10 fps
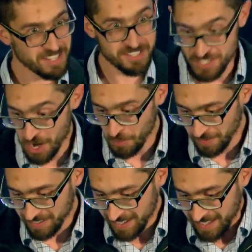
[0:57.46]
So,
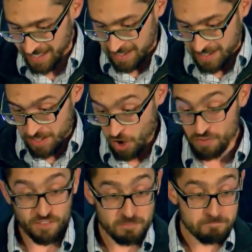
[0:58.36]

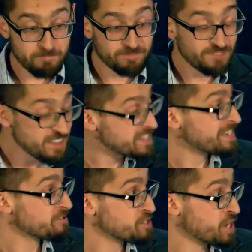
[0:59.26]
over 50
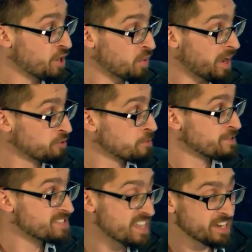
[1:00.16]
years ago, a group
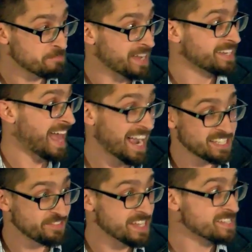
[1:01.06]
of civic minded
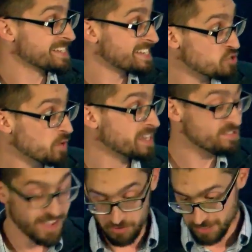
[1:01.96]
activists and
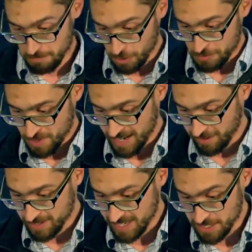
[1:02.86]
historians founded Baltimore
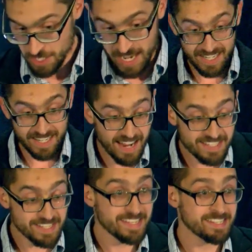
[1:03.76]
Heritage. in
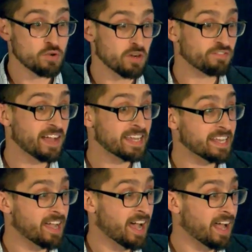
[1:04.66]
1960, we were
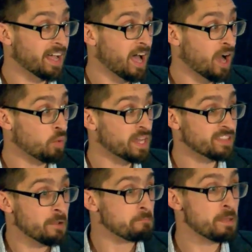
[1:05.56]
fighting uh, uh,
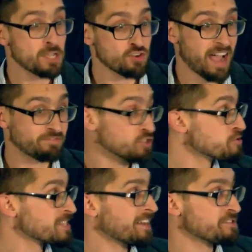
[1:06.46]
with mimeograph
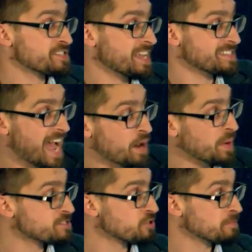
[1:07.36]
newsletters against
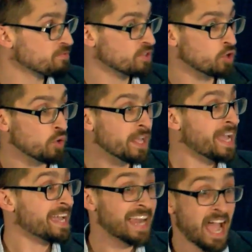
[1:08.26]
highways and urban renewal,
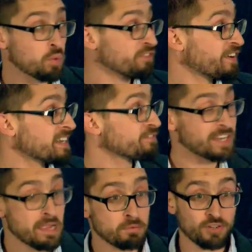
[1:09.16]
and now we're fighting
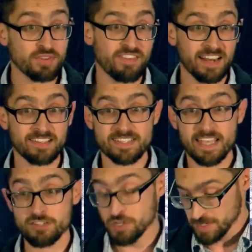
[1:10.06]
for neighborhood
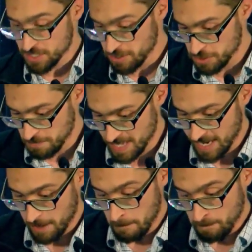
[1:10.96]
revitalization with social
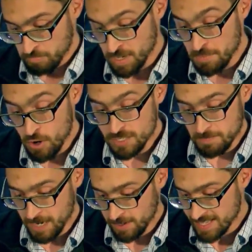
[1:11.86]
media. But in most
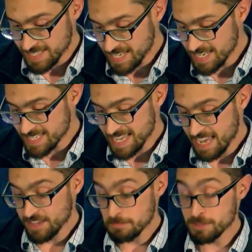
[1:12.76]
American cities,
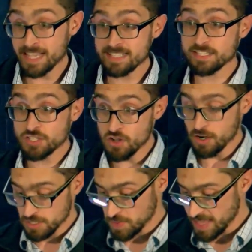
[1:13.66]
saving places
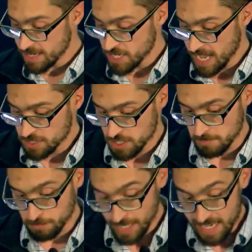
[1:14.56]
starts with
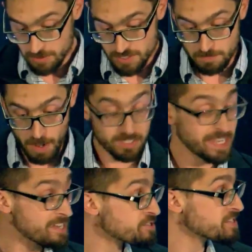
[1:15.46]
education. Planners at
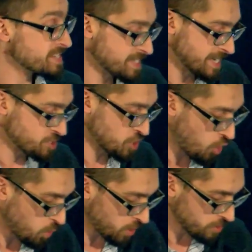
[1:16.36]
public agencies teach
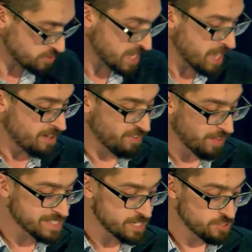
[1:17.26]
coworkers,
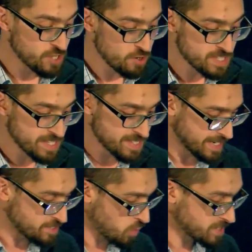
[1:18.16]
volunteer docents
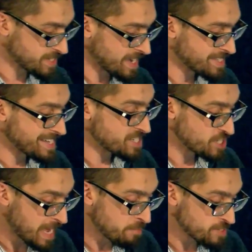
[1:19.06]
at historic sites teach
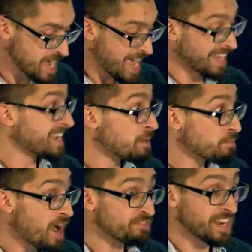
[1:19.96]
neighbors, and
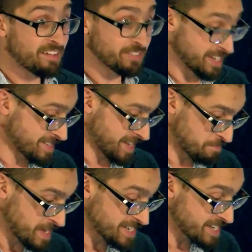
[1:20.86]
nonprofit advocates
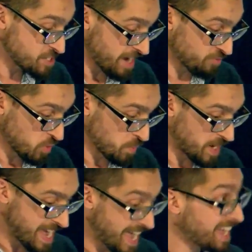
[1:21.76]
like me teach everyone
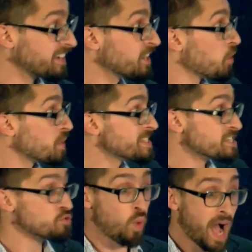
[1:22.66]
we can. We
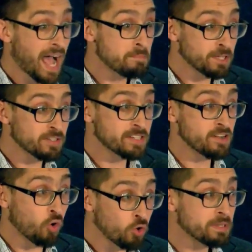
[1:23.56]
teach why
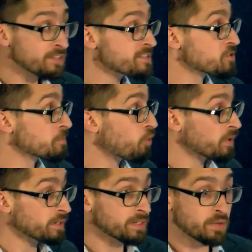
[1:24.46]
building old buildings are
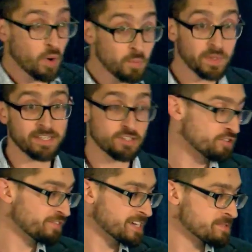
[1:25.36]
important and what we can
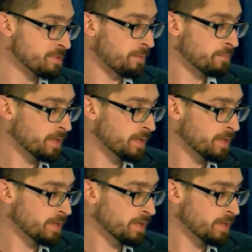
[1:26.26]
do to fix them up.